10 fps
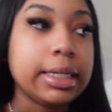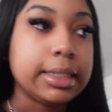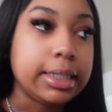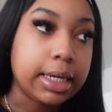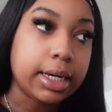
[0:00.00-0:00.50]

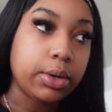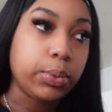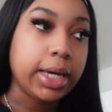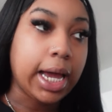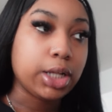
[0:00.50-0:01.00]
yeah,
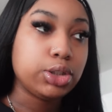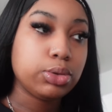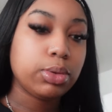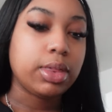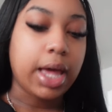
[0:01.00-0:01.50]
we gotta
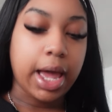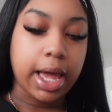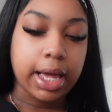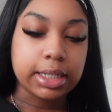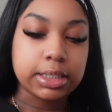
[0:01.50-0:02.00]
do
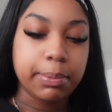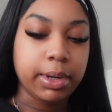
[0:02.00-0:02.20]
that.